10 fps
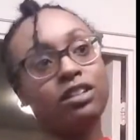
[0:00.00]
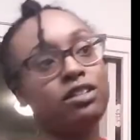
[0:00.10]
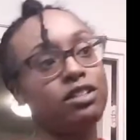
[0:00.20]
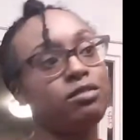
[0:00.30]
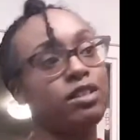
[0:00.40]

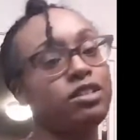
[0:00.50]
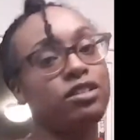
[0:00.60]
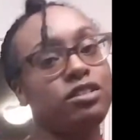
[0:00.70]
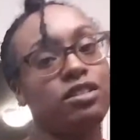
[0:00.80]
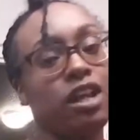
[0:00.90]
Just make sure
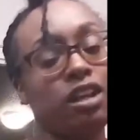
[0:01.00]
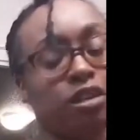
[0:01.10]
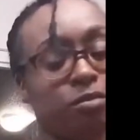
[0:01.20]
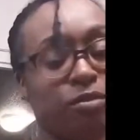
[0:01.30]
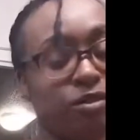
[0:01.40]
you shake it
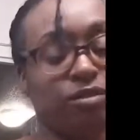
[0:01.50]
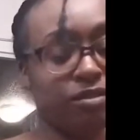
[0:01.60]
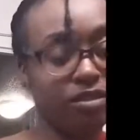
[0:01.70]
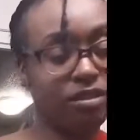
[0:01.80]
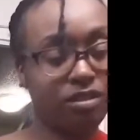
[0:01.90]
up real
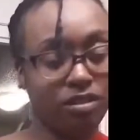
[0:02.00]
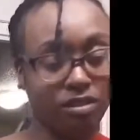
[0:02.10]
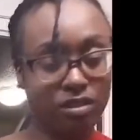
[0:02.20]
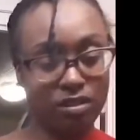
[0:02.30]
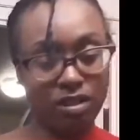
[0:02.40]

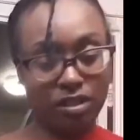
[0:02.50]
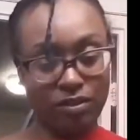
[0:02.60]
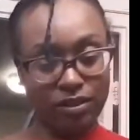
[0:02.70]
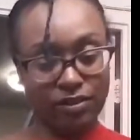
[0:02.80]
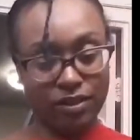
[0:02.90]
good.
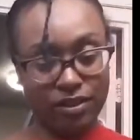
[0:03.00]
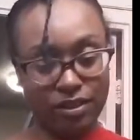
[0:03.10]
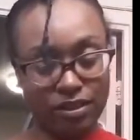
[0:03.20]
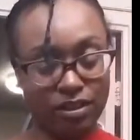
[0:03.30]
Okay.